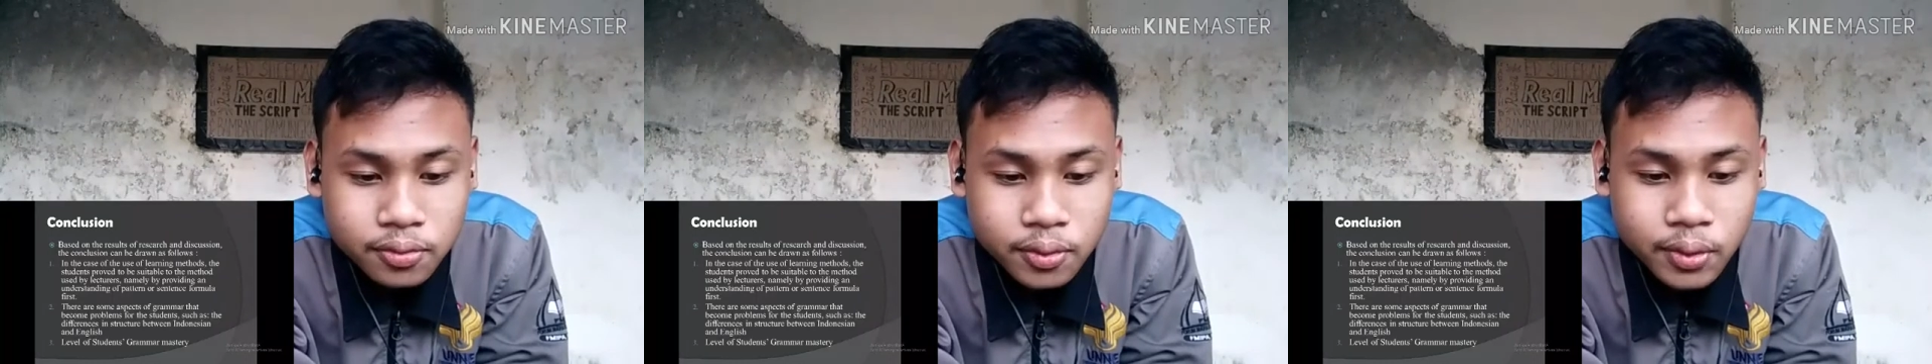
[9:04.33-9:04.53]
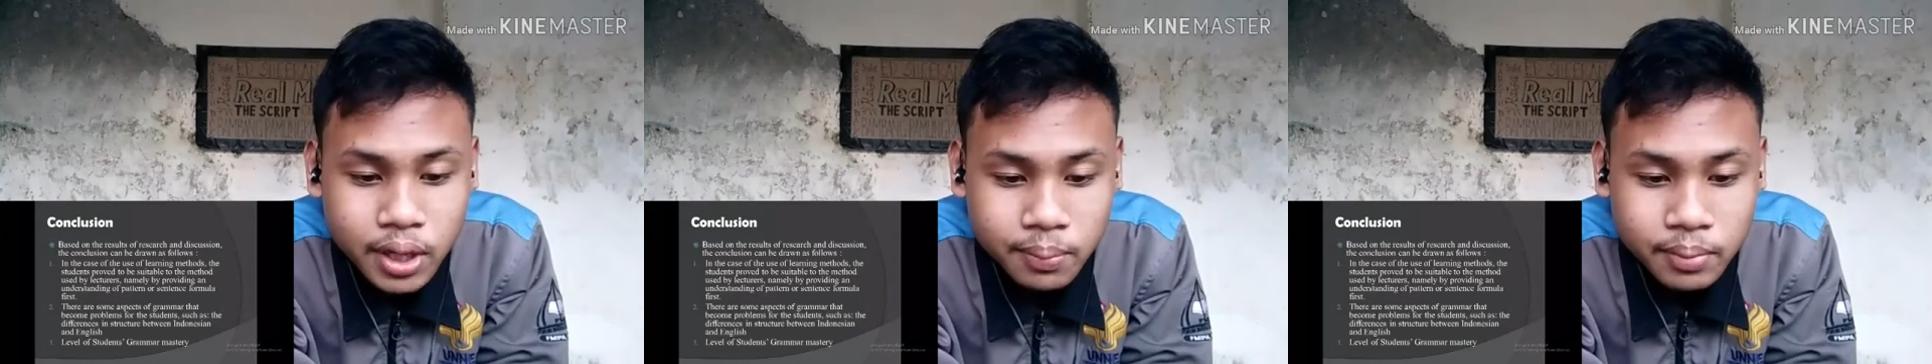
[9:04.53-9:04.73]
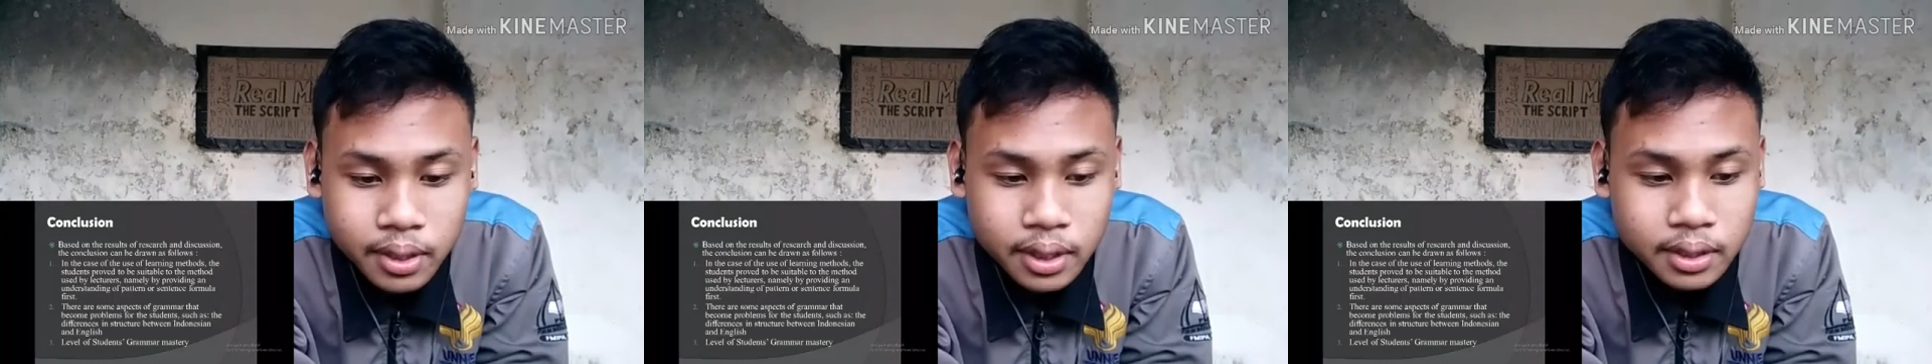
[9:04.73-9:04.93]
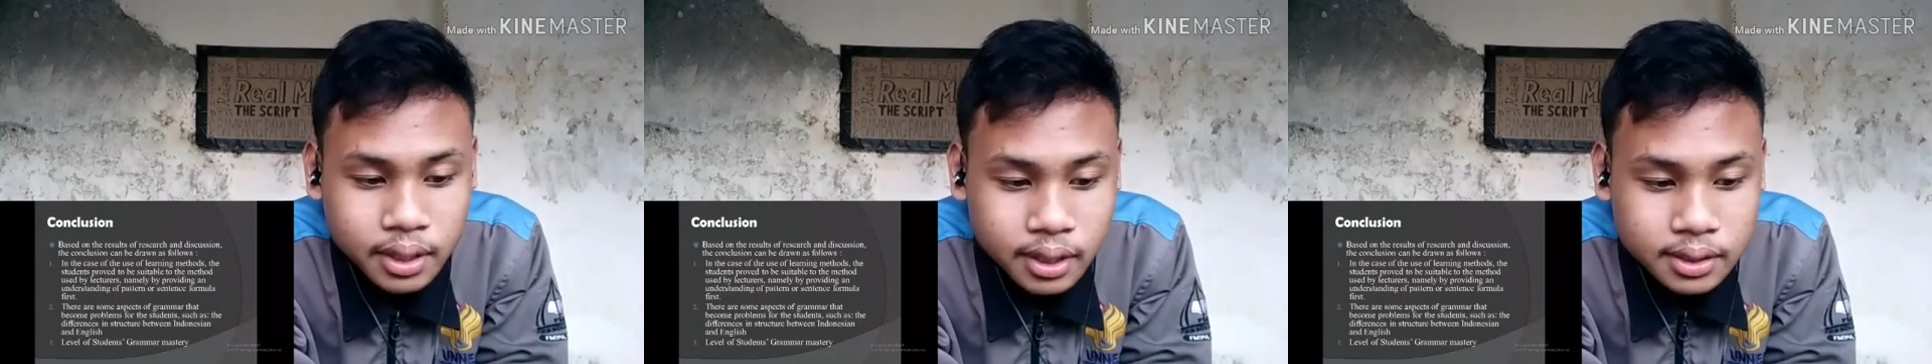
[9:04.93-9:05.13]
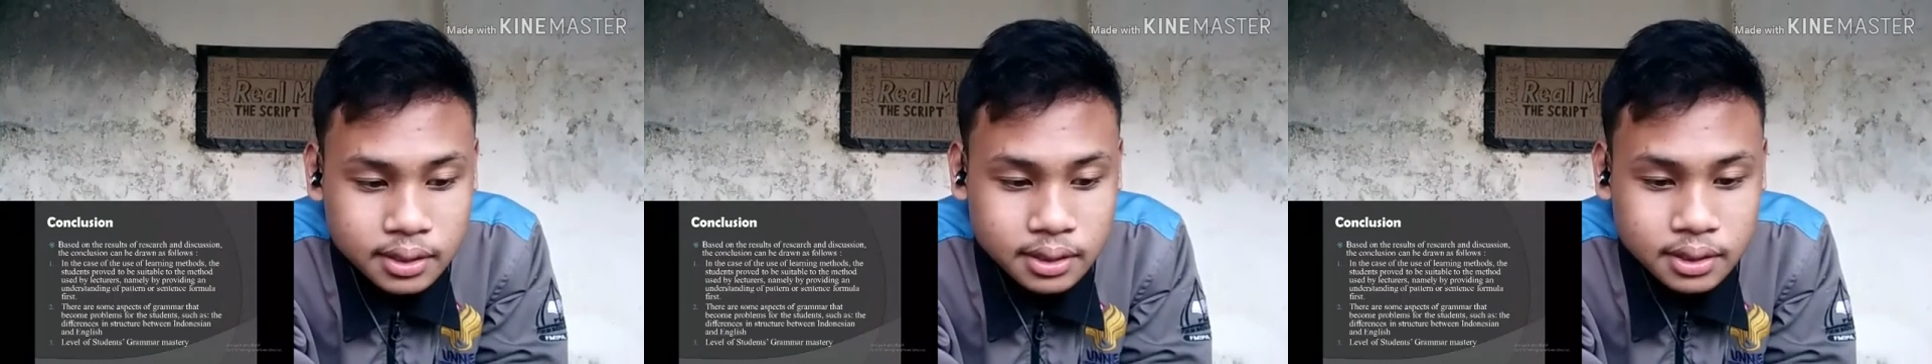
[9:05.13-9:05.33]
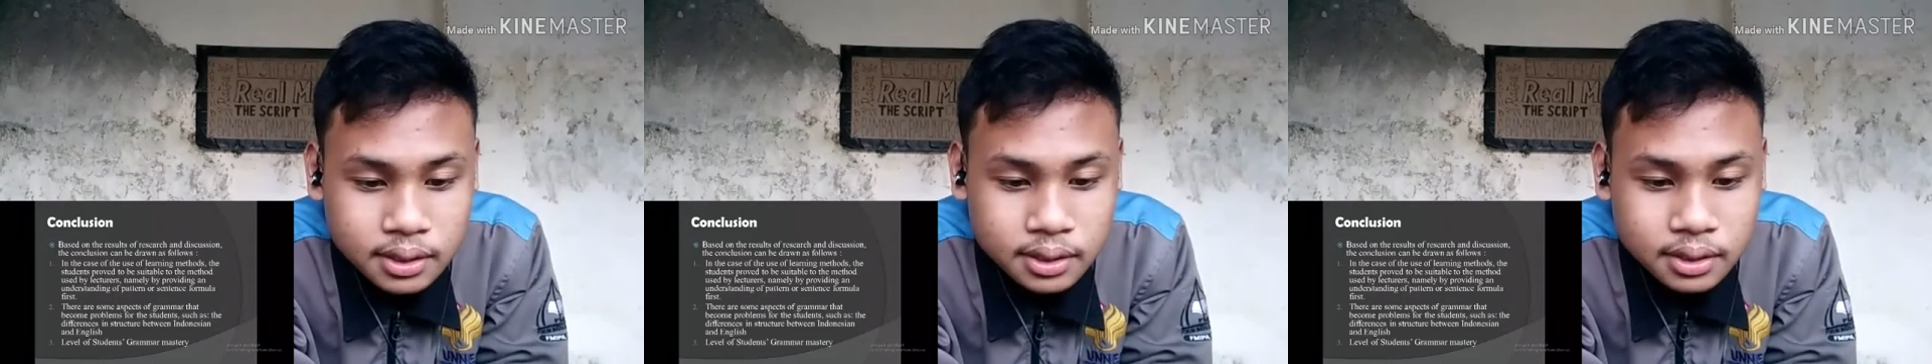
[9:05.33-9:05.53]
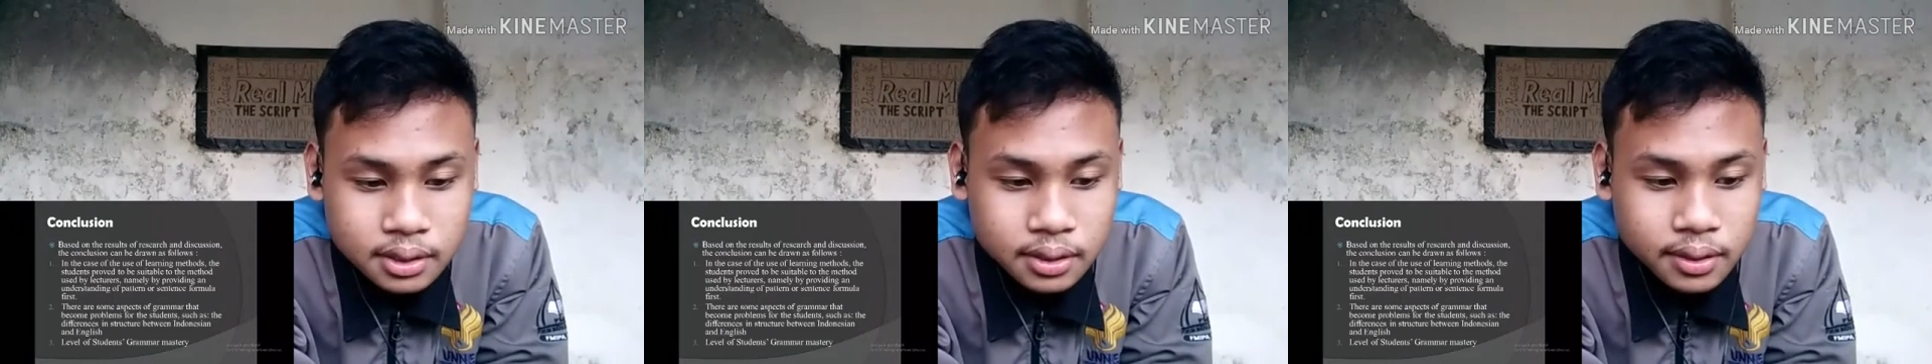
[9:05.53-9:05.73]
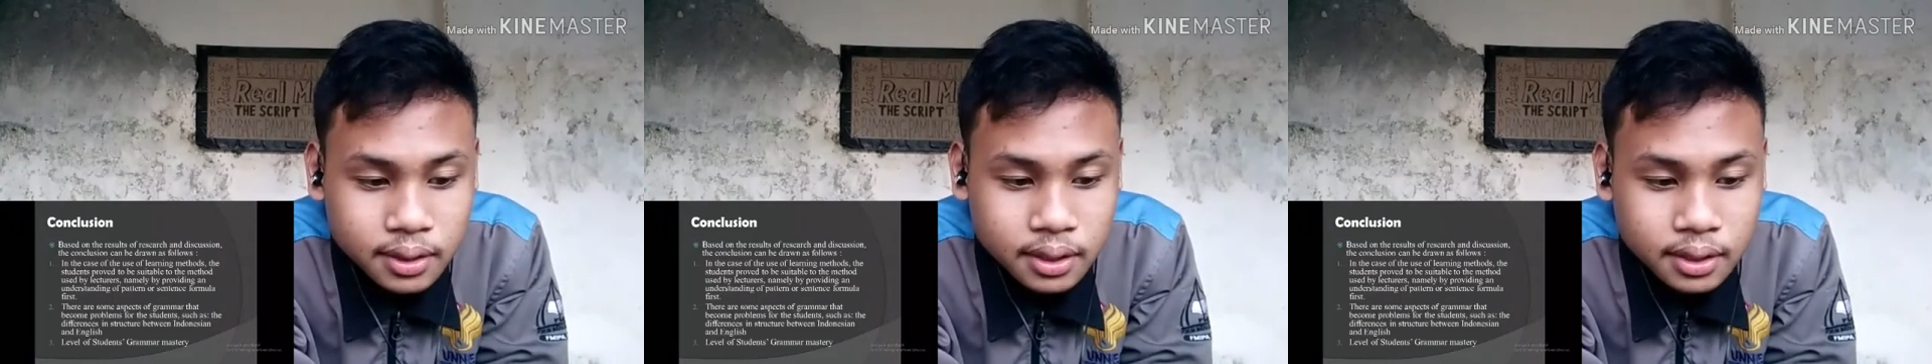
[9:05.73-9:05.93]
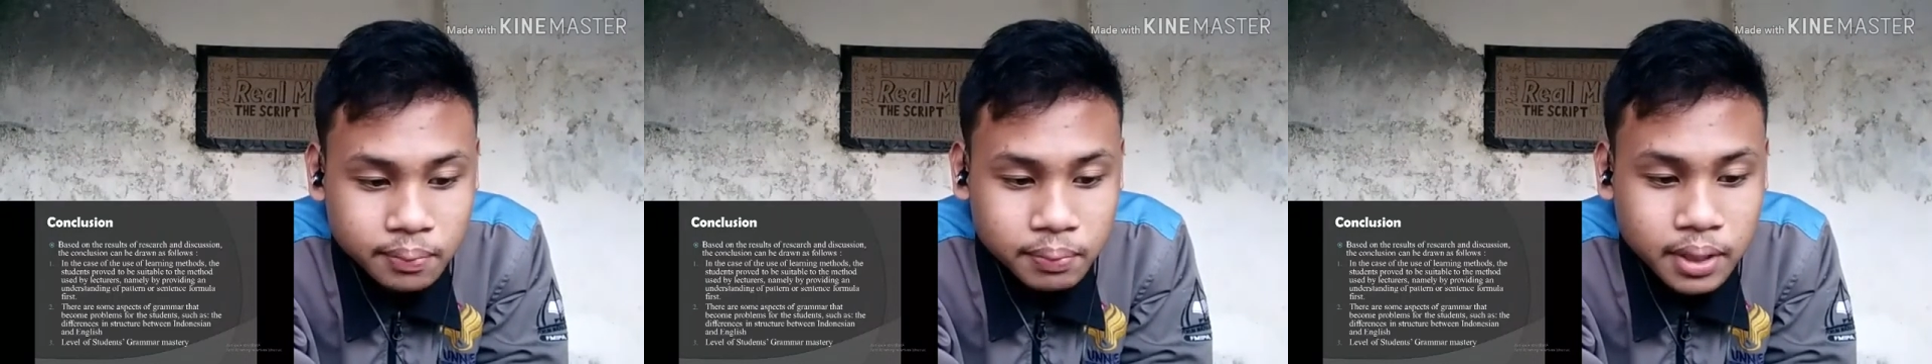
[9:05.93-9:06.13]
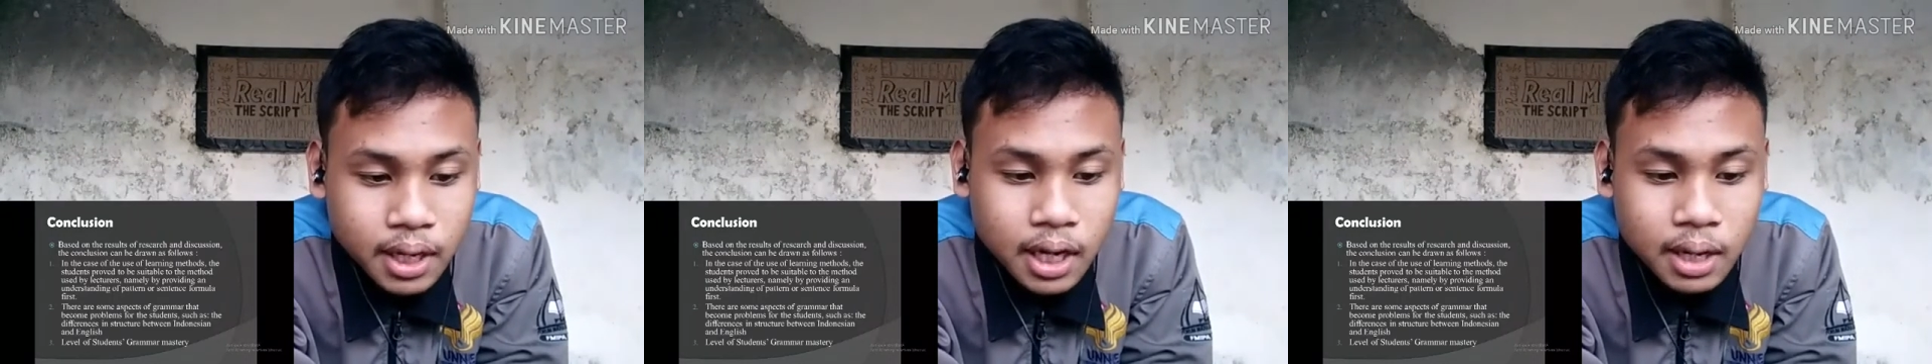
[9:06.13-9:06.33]
of grammar that
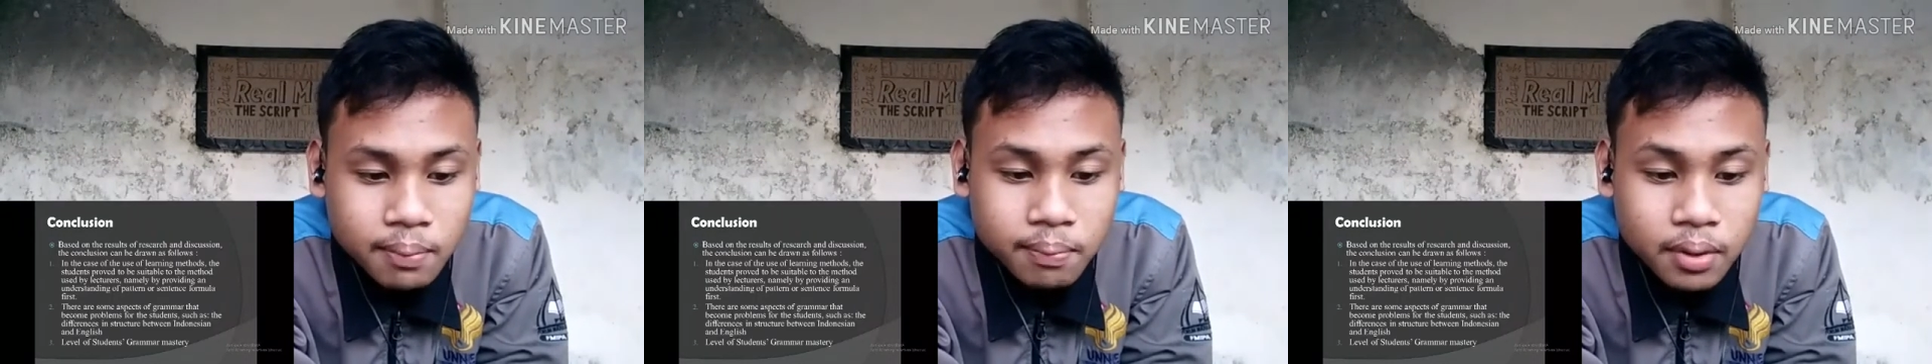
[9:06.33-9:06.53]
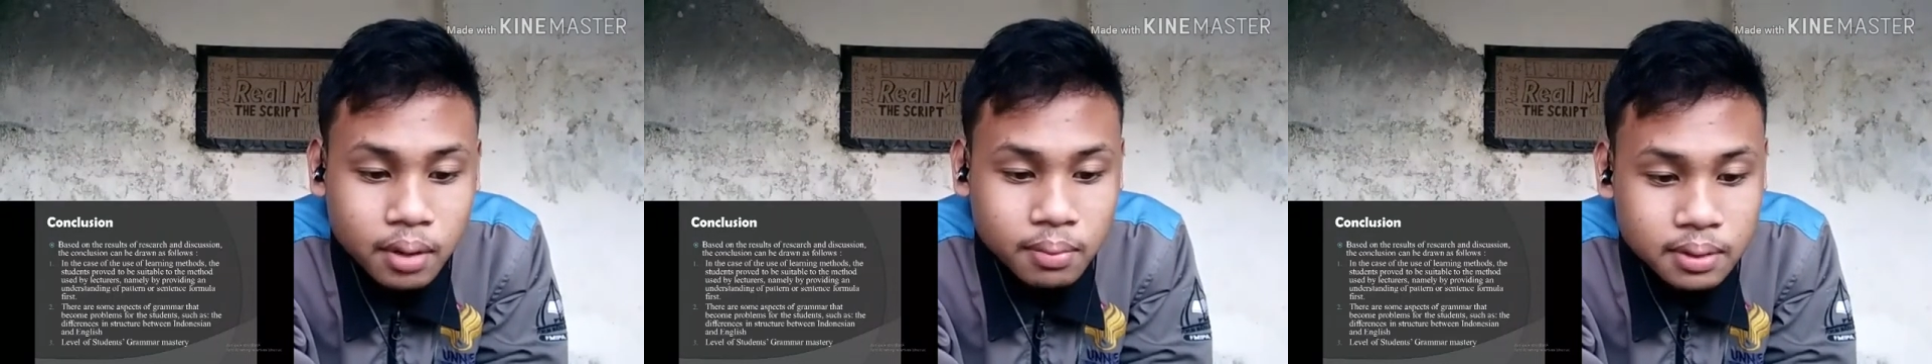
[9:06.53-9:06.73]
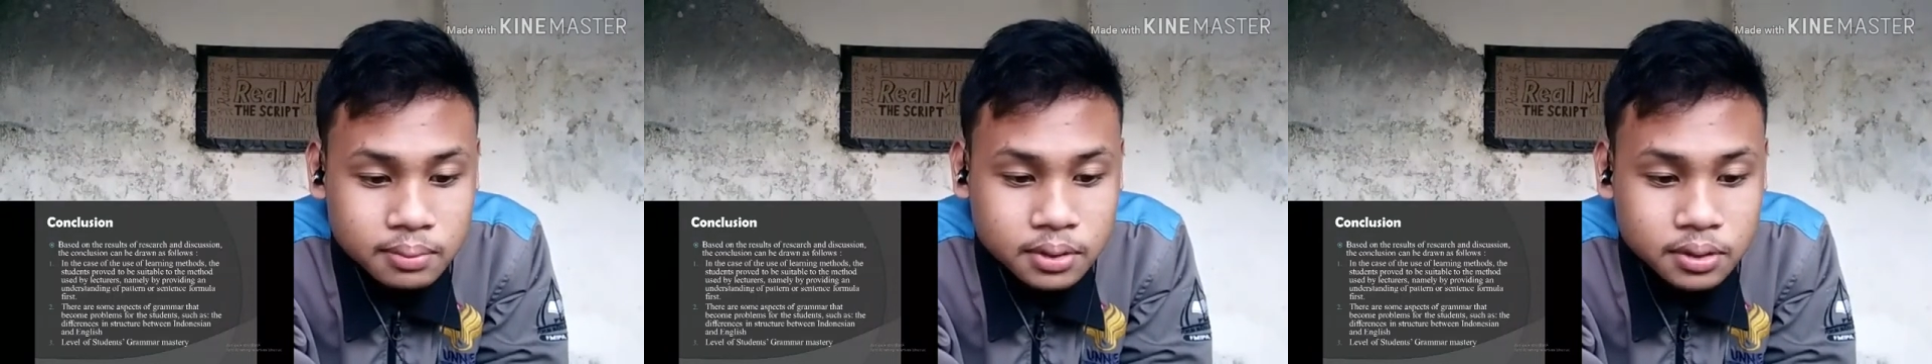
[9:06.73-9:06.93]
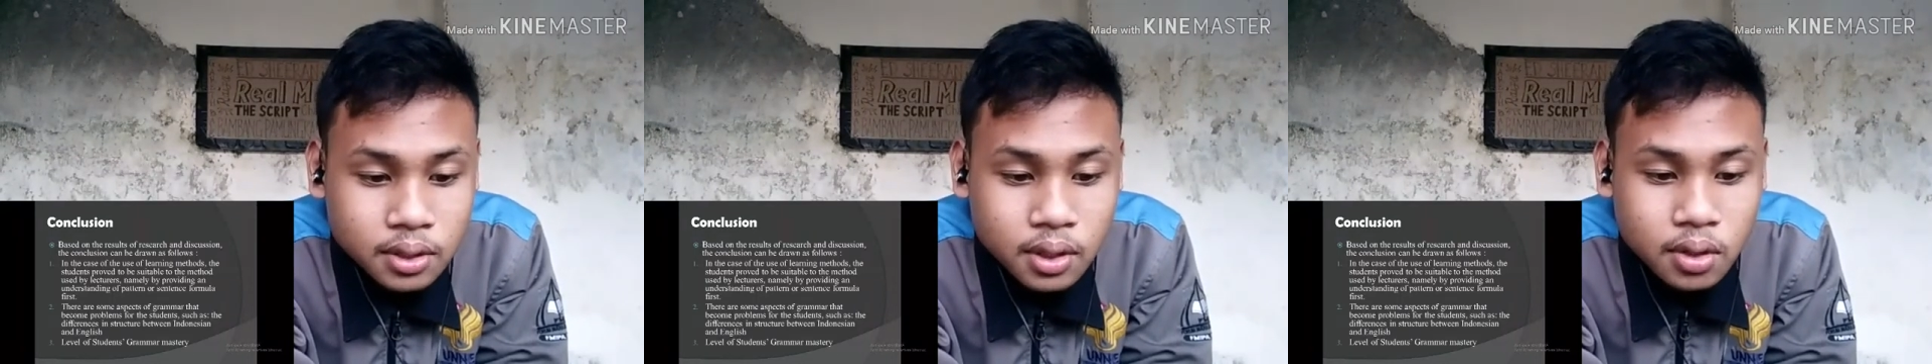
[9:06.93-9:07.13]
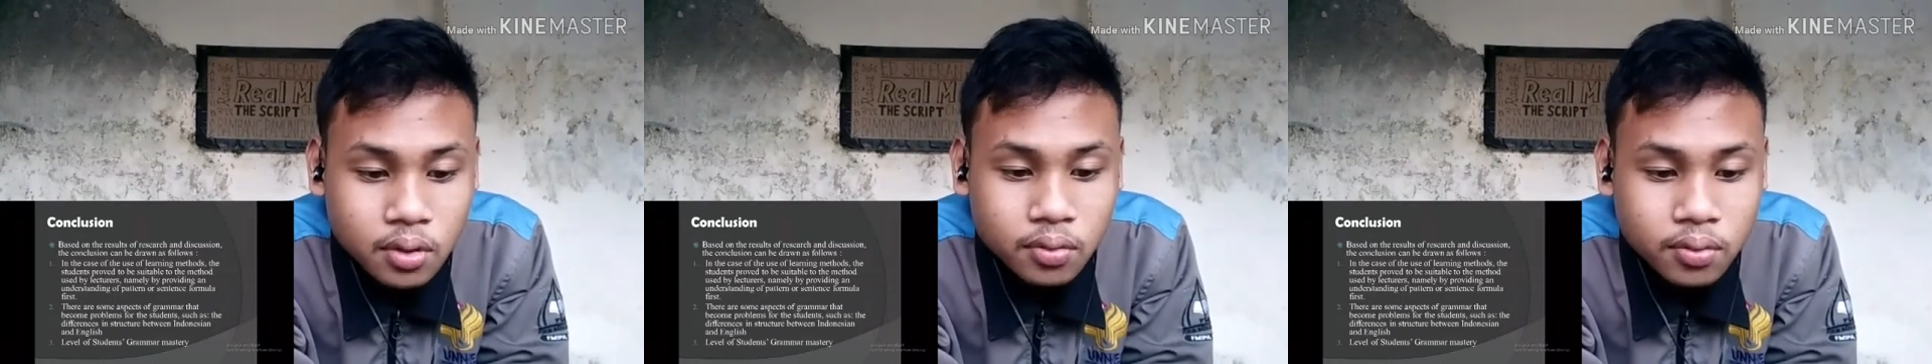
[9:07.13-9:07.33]
become problems